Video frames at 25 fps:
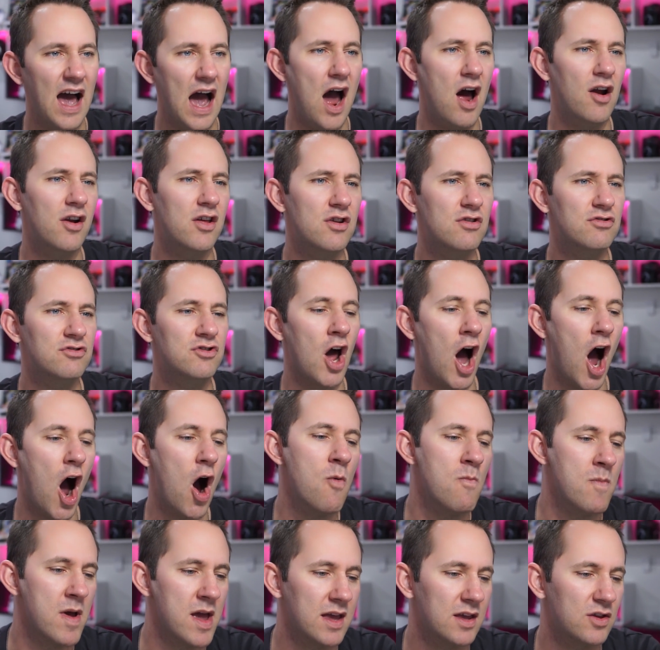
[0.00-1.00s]
How do you
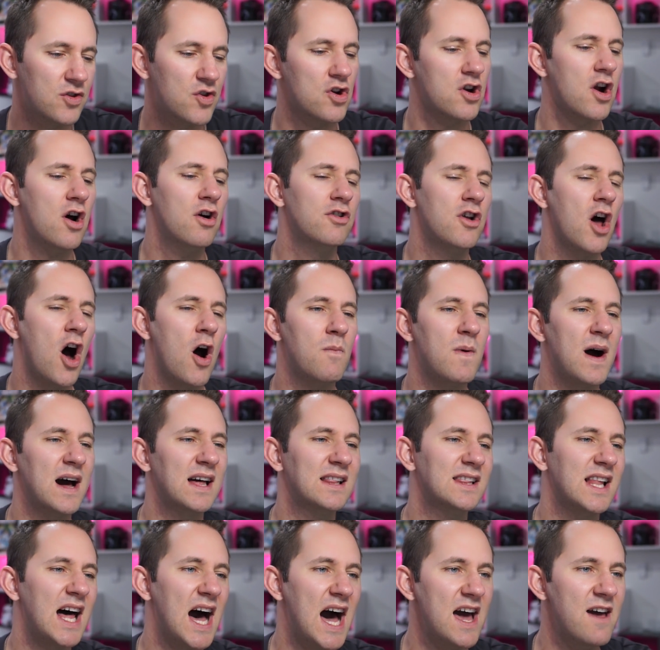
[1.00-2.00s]
know me? You don't know my
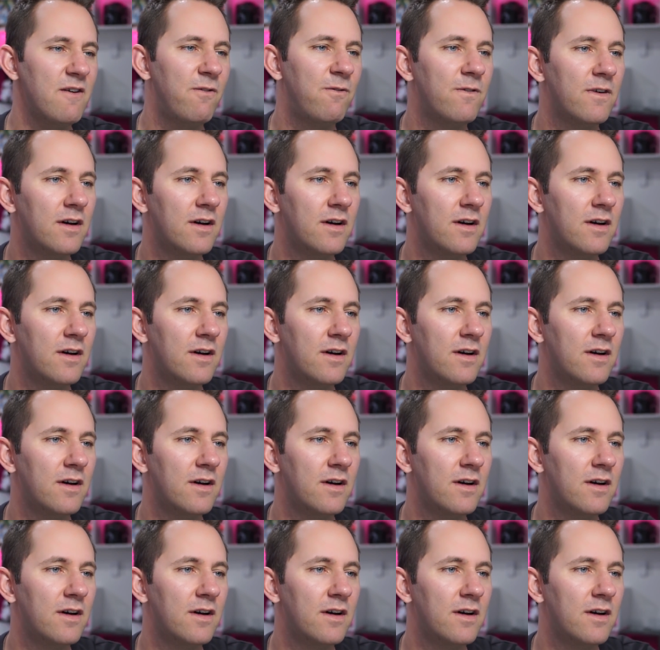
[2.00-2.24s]
life.